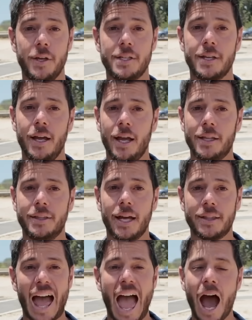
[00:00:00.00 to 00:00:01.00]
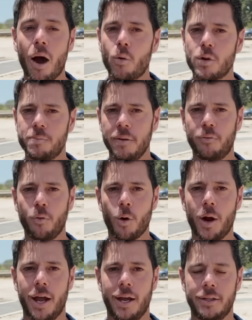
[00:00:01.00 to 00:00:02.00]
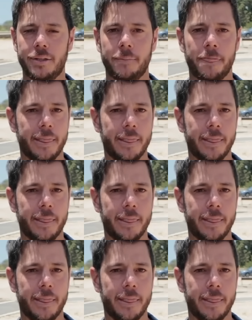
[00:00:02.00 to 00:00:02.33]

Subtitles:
is that hours beforehand,